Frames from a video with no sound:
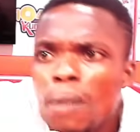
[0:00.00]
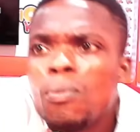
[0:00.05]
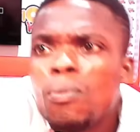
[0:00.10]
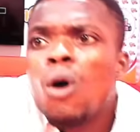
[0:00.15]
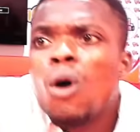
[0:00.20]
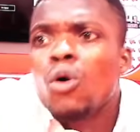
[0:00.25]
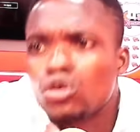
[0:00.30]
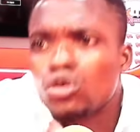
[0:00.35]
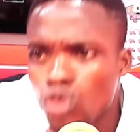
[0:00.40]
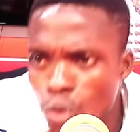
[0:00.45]

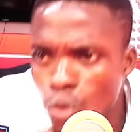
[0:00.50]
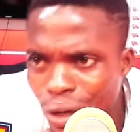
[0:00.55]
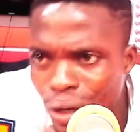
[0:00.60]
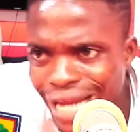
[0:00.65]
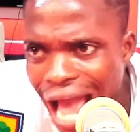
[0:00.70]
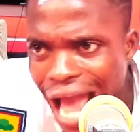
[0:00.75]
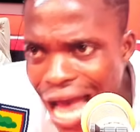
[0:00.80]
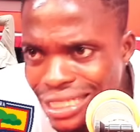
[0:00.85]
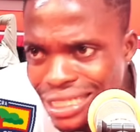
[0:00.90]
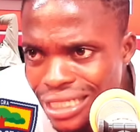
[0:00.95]
bo kotoko ne
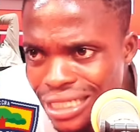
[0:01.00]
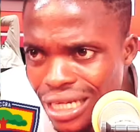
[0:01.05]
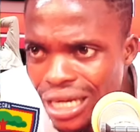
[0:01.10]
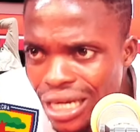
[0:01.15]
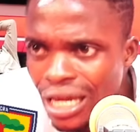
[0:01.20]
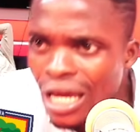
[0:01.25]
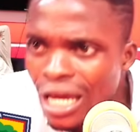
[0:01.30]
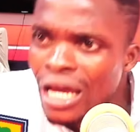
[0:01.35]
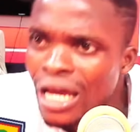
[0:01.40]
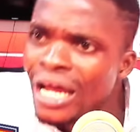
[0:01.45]
ha
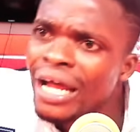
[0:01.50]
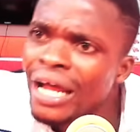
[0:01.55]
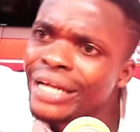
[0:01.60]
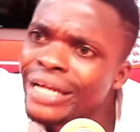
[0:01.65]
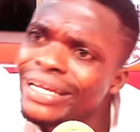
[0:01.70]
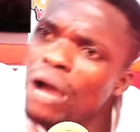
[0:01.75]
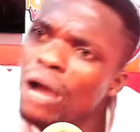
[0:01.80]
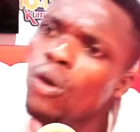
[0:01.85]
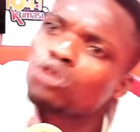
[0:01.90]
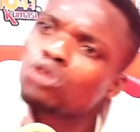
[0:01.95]

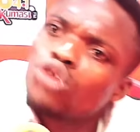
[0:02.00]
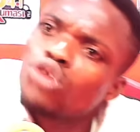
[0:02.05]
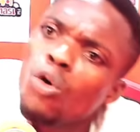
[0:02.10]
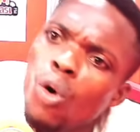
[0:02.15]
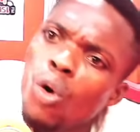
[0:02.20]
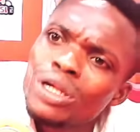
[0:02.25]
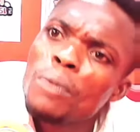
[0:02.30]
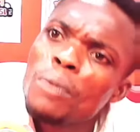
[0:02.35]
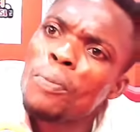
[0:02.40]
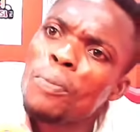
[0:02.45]
na
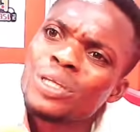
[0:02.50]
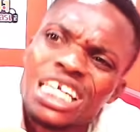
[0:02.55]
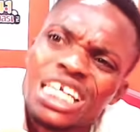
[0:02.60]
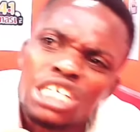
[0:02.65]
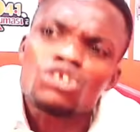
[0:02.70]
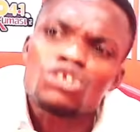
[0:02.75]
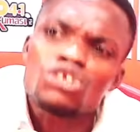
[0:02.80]
kotoko di position